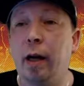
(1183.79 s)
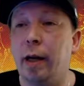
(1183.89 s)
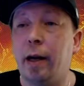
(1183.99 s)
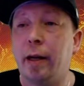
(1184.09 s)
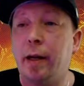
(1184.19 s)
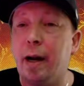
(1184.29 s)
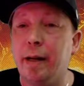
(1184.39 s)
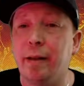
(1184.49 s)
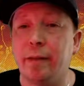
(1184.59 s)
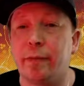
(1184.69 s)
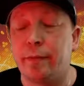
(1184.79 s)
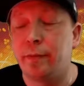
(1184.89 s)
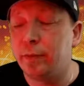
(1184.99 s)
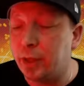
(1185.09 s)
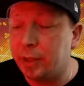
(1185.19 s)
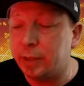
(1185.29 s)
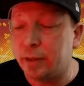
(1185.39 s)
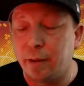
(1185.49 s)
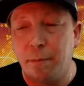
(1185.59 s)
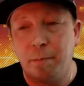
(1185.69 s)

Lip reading: and I kind of just